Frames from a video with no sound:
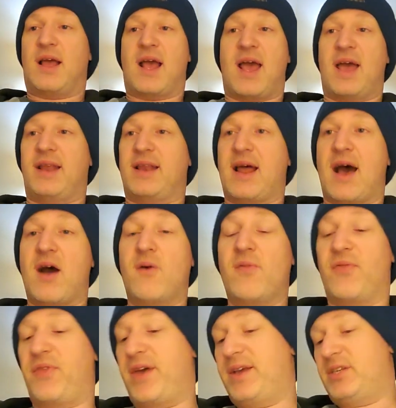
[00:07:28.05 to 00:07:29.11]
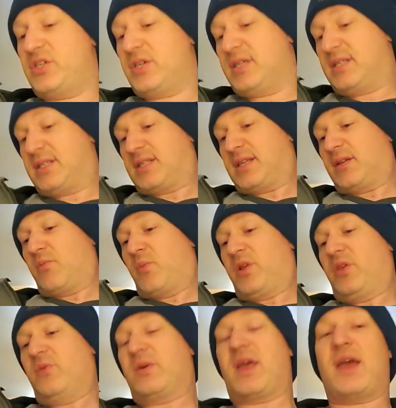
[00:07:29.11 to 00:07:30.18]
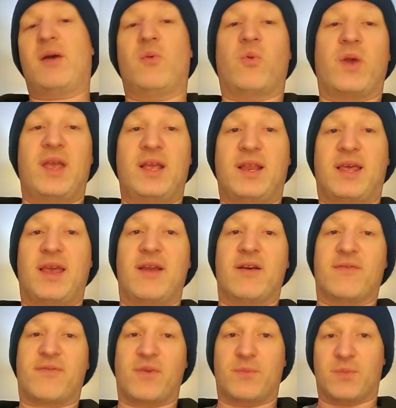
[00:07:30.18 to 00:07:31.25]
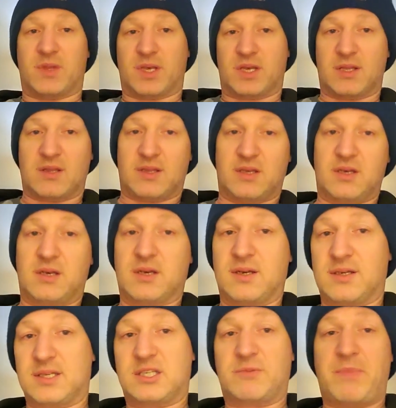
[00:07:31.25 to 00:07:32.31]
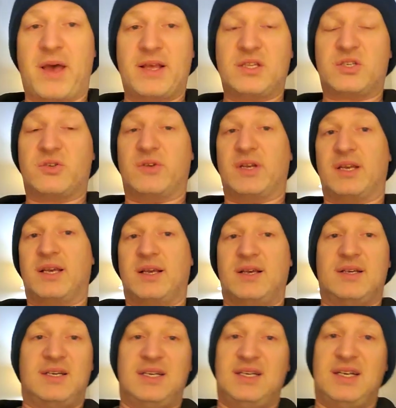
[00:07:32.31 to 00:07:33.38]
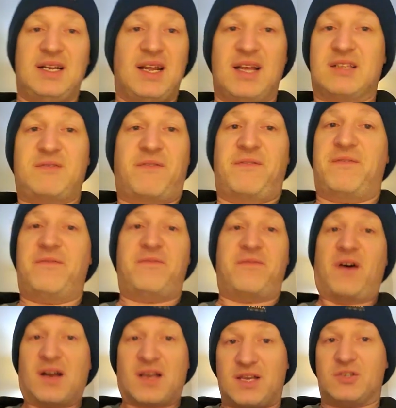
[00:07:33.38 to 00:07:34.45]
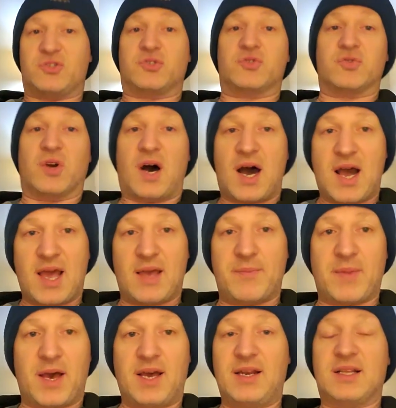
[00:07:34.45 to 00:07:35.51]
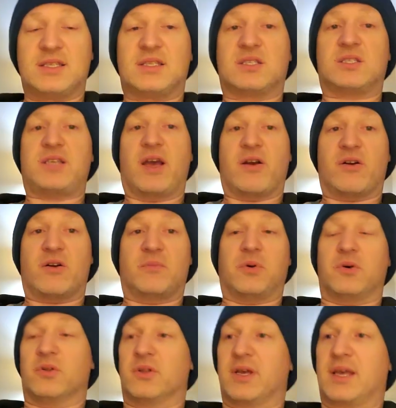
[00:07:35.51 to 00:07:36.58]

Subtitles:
And now they just, when you get weed here from the dispensary, it's fucking dry, man. It's terrible.